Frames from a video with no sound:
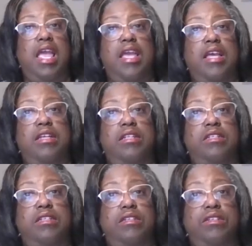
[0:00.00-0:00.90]

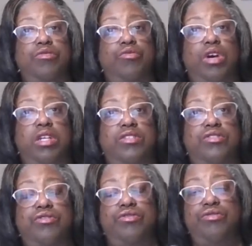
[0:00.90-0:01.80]
And you want
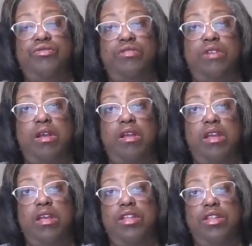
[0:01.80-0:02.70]
to
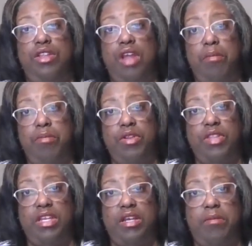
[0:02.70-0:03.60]
number
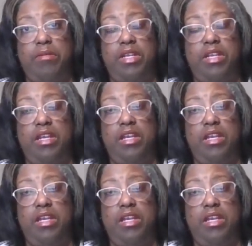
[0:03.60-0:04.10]
them